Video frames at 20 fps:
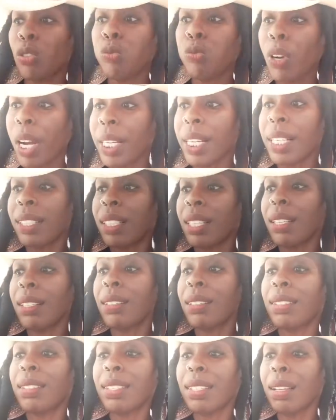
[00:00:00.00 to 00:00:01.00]
run into
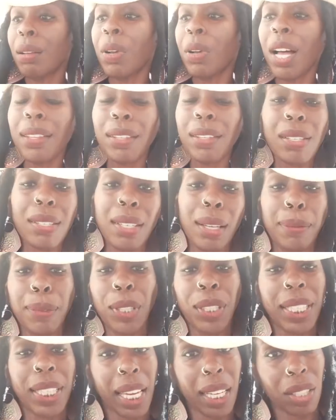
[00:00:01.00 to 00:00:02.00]
some other
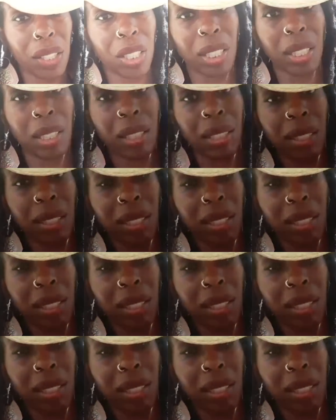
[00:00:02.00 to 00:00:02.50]
subjugation.